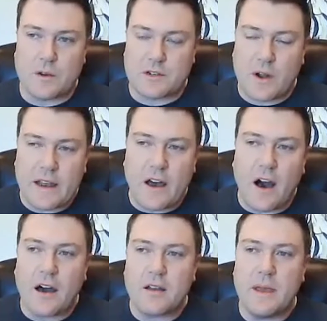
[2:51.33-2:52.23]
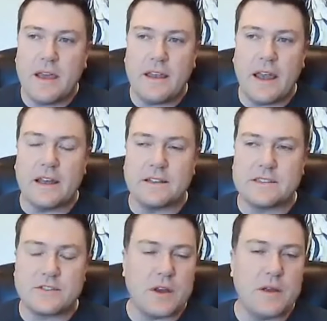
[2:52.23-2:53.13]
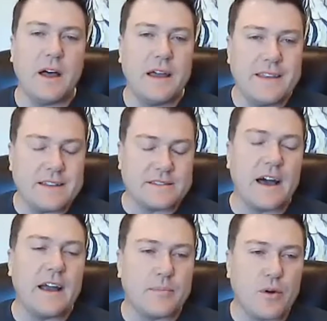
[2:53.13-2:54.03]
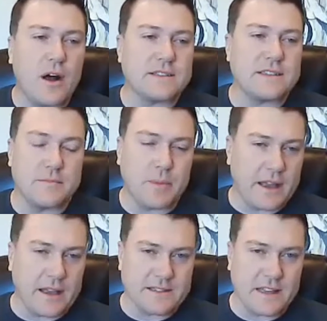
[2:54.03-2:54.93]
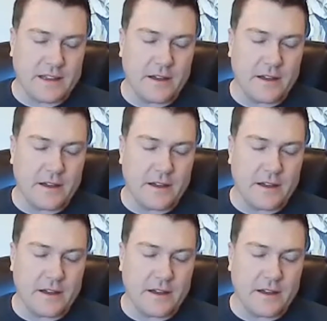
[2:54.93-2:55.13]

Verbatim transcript: we're trying to automate and streamline the entire process of buying and selling